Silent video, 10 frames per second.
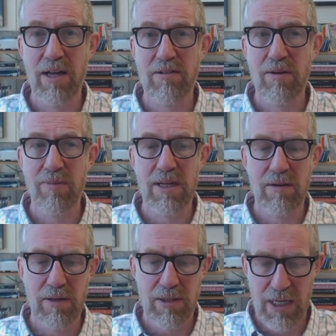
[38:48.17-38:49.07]
I mean,
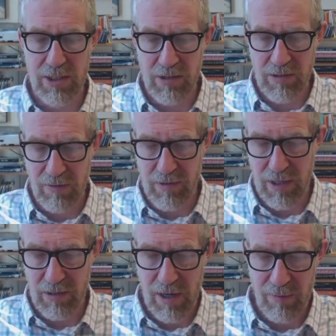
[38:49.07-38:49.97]
he just gives the
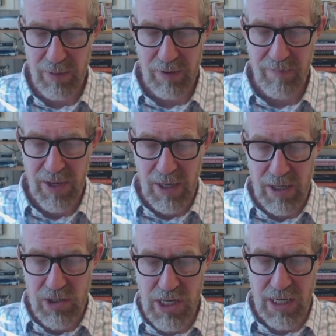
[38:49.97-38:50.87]
example of
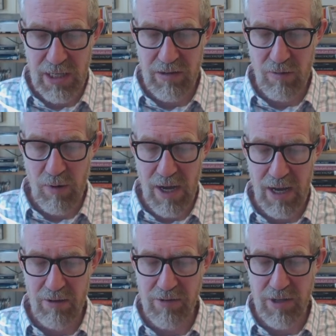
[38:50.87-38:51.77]
chickens are
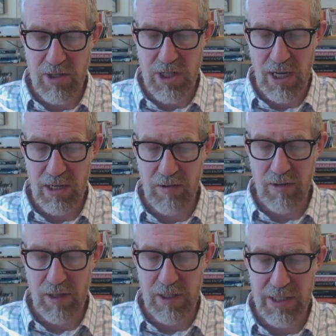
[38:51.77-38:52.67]
warehoused in sheds
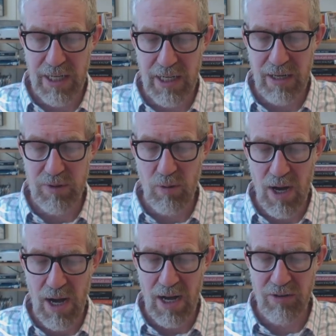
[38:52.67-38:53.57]
containing up to one
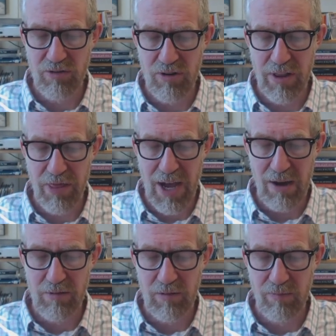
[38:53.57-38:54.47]
hundred
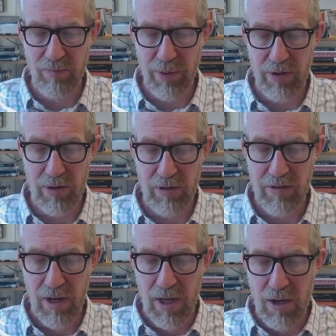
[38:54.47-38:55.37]
thousand birds,
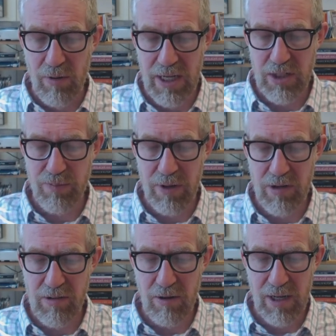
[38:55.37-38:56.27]
but each bird is
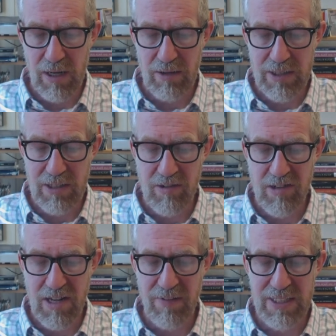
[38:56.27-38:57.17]
only allotted
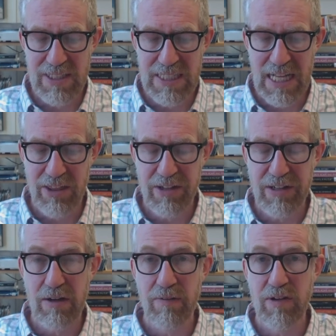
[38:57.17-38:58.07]
seven tenths of
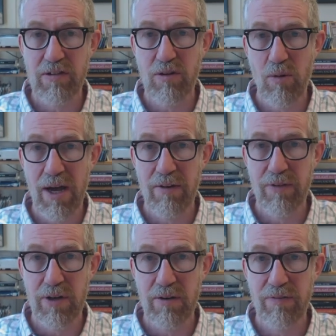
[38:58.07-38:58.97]
a square foot of
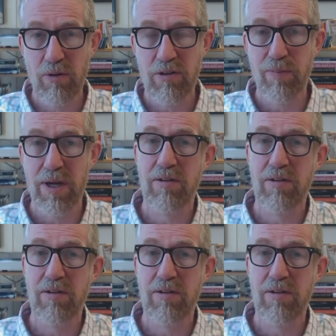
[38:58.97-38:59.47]
floor space.